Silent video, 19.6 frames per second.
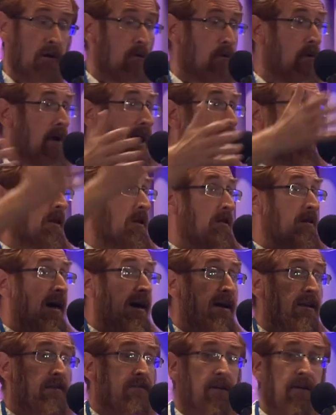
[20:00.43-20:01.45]
real
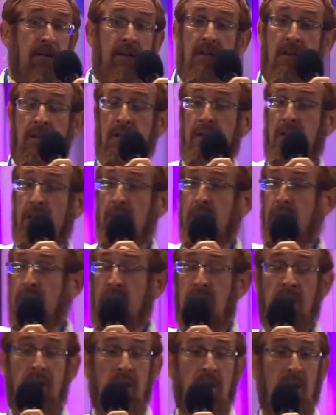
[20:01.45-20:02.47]
estate.
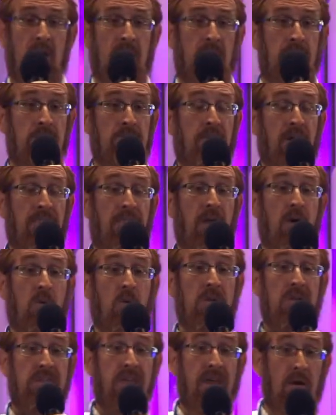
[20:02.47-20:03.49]
But there
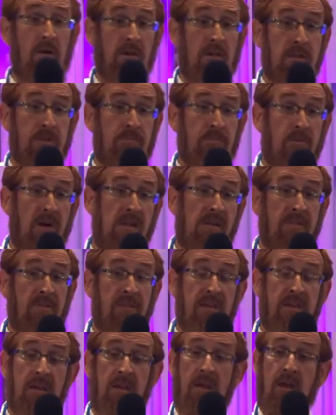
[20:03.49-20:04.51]
was there is
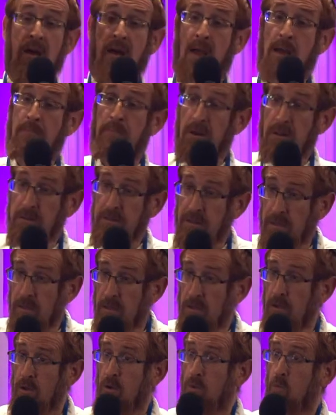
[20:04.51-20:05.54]
presently a building
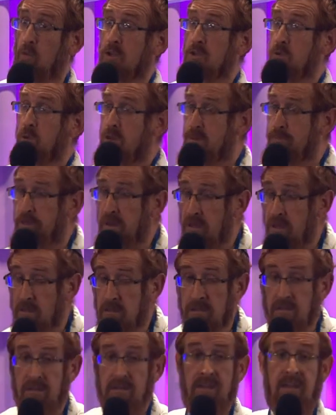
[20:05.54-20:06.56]
which was
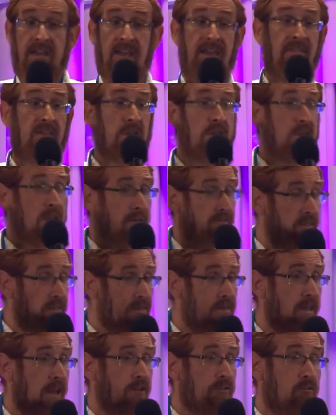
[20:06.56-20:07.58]
built in the seventh
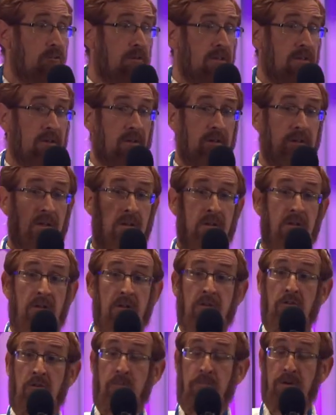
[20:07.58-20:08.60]
century
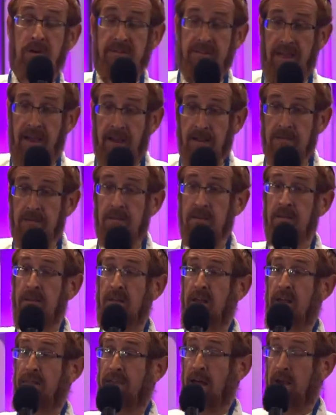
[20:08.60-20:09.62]
to protect
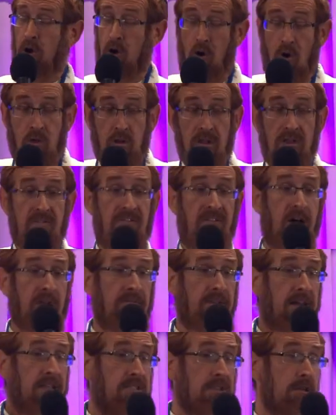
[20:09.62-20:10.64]
that holy
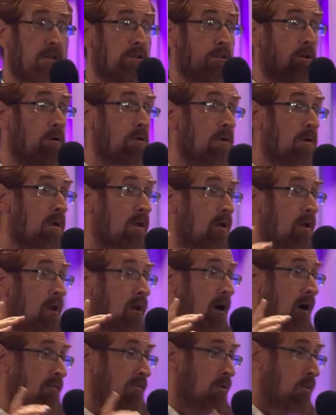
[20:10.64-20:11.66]
foundation stone
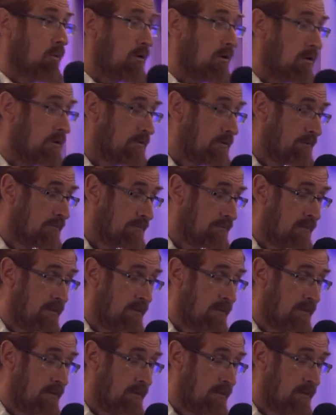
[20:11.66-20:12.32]
of the world.